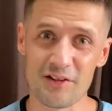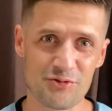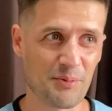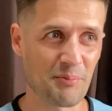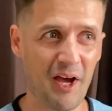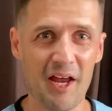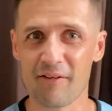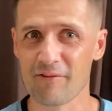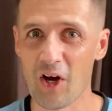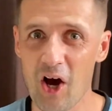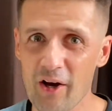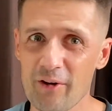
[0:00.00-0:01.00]
some kind of
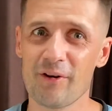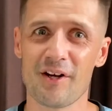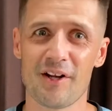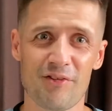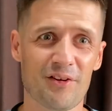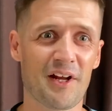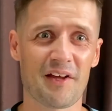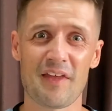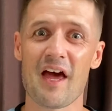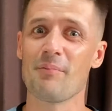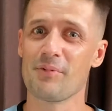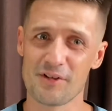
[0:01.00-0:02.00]
God or anything like
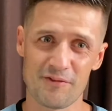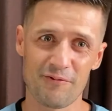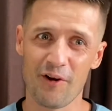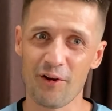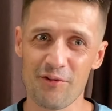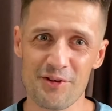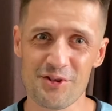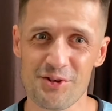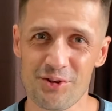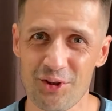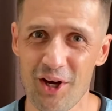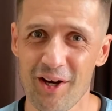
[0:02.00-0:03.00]
that, but follow the
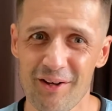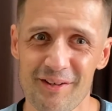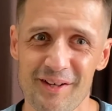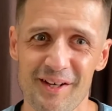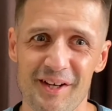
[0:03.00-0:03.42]
true God.